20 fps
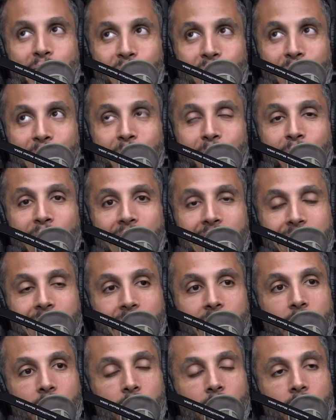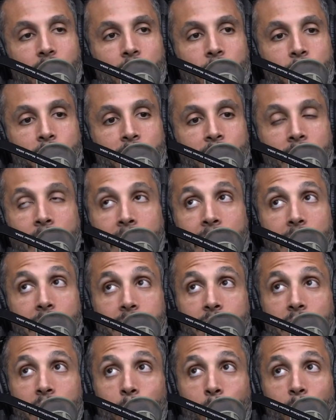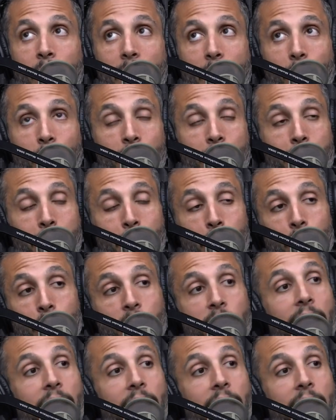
thing right there, and I'll tell you what, remove